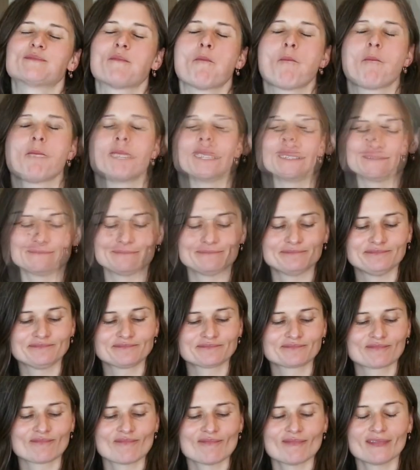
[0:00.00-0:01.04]
Favorite?
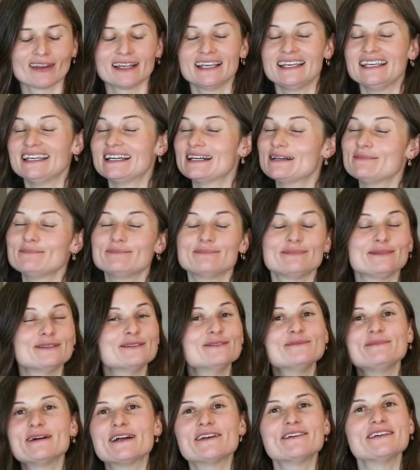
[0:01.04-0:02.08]
Yep,
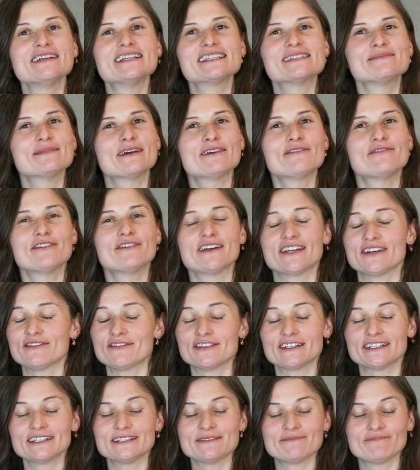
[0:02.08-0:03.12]
blueberry is my
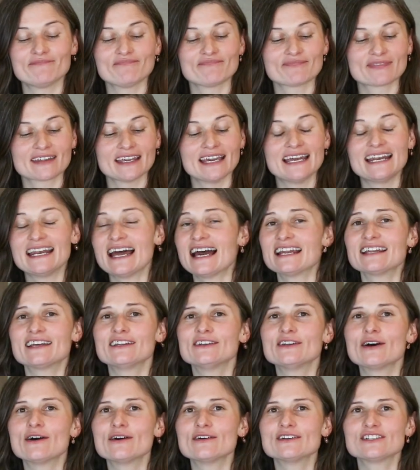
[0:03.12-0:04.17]
favorite. And I
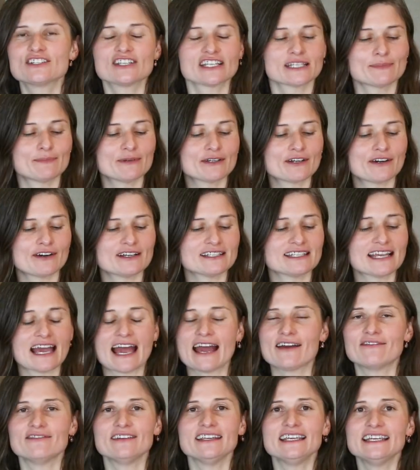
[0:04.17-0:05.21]
don't know it's just because I
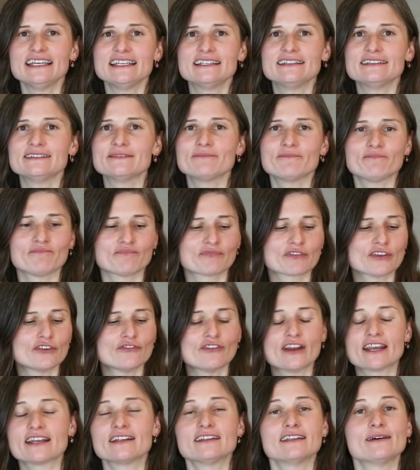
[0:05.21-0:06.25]
haven't eaten a
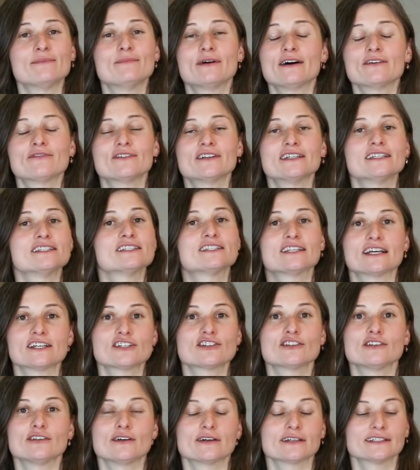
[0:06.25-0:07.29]
regular muffin in
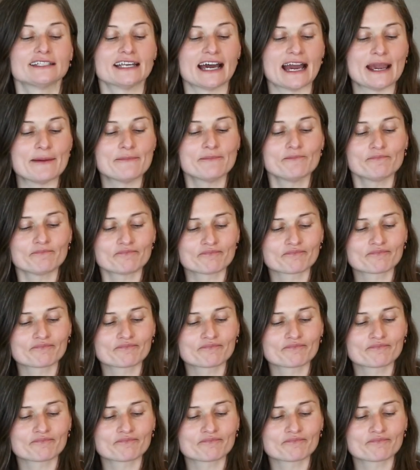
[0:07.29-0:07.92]
such a long time.